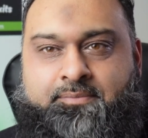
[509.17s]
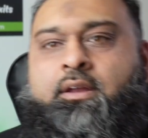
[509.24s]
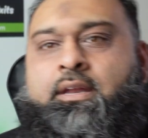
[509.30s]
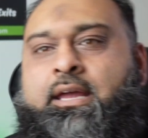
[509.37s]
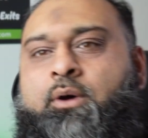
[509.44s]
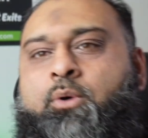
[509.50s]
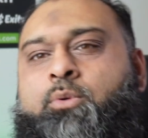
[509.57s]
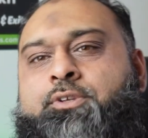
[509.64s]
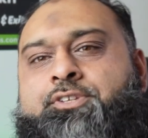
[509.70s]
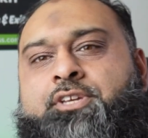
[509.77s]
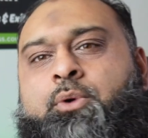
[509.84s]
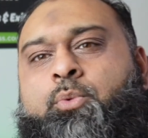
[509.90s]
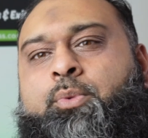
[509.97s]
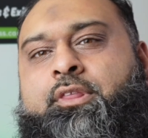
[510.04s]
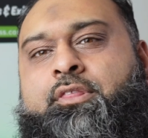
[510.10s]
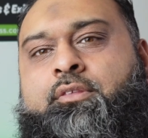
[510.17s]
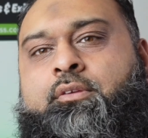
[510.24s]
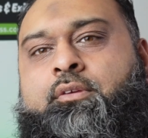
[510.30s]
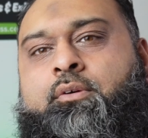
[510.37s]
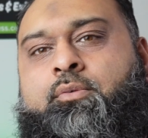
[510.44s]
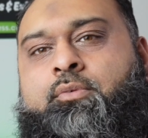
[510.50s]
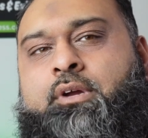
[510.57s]
Now, also with
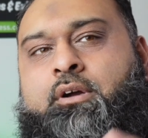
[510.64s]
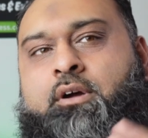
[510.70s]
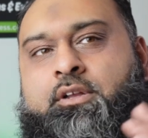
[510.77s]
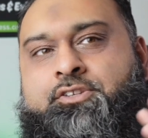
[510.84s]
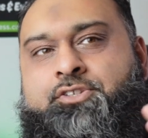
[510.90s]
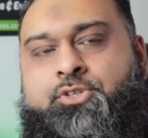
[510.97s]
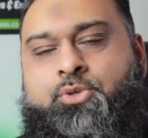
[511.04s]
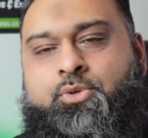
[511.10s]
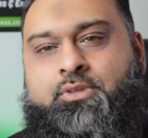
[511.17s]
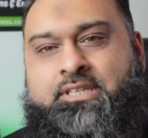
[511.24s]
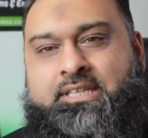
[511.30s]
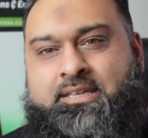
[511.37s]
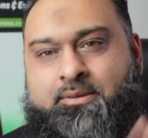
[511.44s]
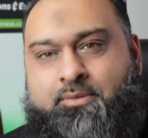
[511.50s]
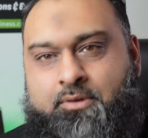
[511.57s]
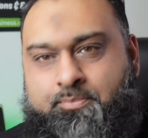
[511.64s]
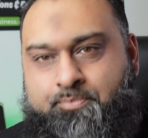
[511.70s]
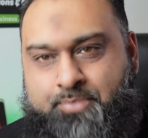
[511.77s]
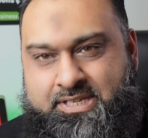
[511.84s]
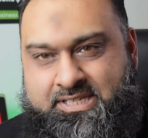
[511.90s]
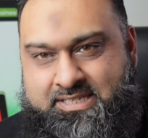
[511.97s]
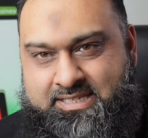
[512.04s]
regards to the
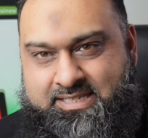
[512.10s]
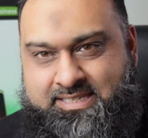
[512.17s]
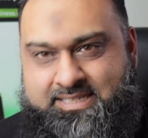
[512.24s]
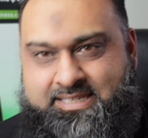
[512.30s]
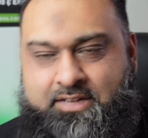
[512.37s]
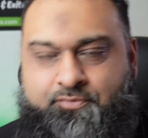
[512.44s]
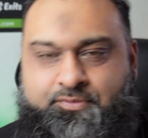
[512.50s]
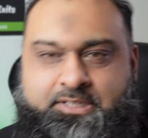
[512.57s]
business itself,